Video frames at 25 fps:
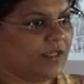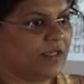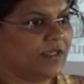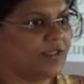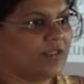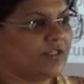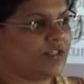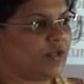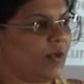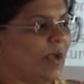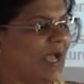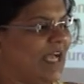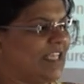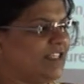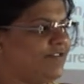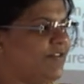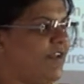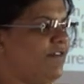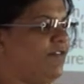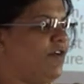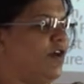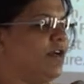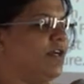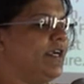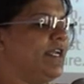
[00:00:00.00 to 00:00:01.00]
So as we
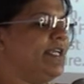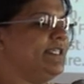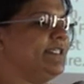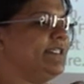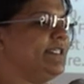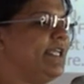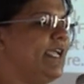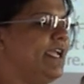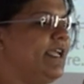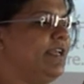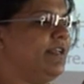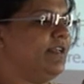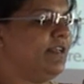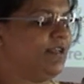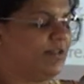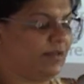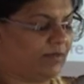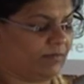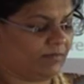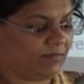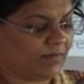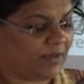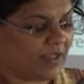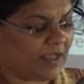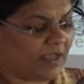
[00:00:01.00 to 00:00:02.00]
have already seen,
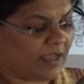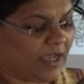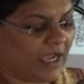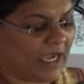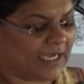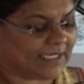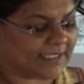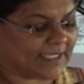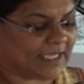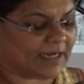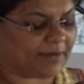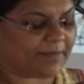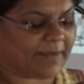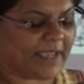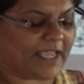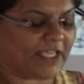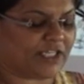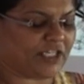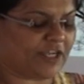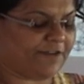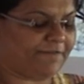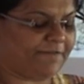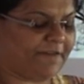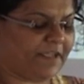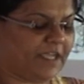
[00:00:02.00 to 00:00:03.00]
other
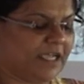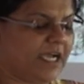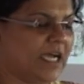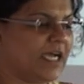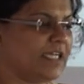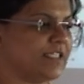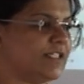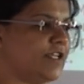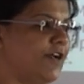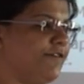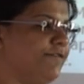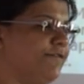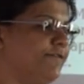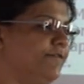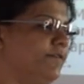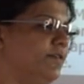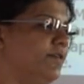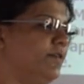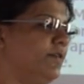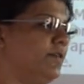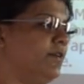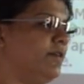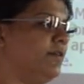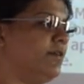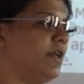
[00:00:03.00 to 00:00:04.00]
major figures of
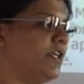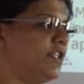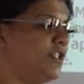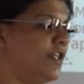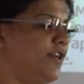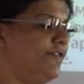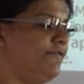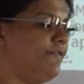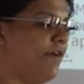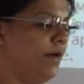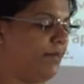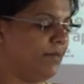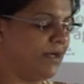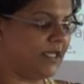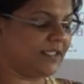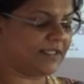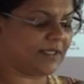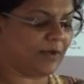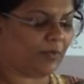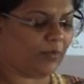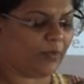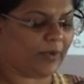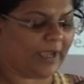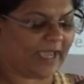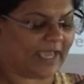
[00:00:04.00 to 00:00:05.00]
Russian
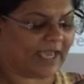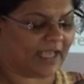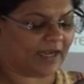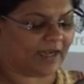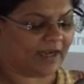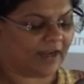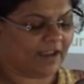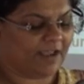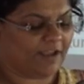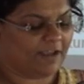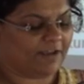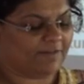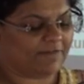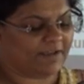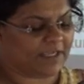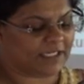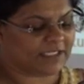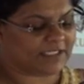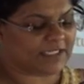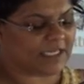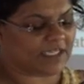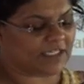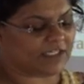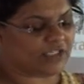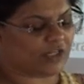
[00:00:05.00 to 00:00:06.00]
formalism were
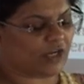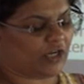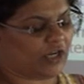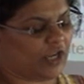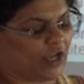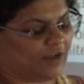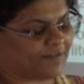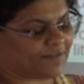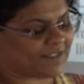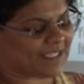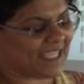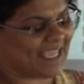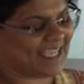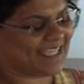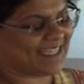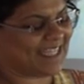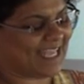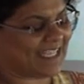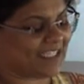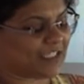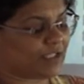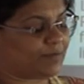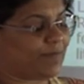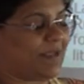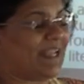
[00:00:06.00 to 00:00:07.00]
Viktor Shklovsky,
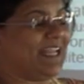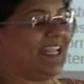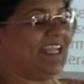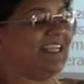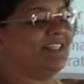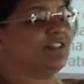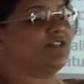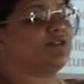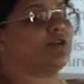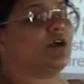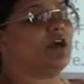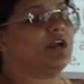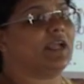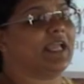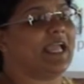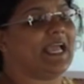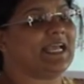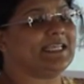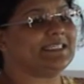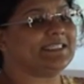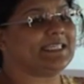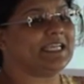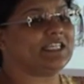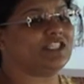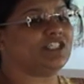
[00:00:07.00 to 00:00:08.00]
that spelling is wrong,
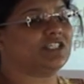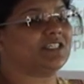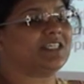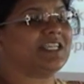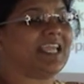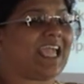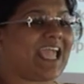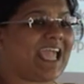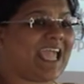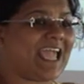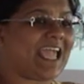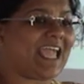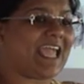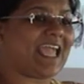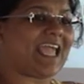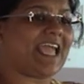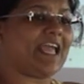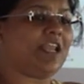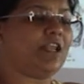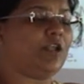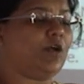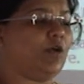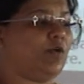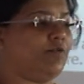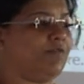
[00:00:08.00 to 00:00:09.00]

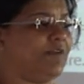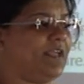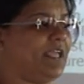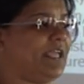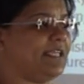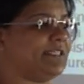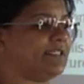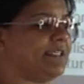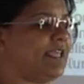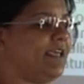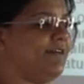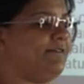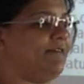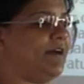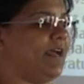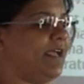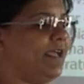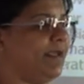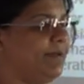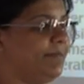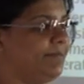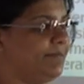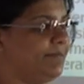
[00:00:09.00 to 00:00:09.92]
S-H-K-L-O-V-S-K-Y.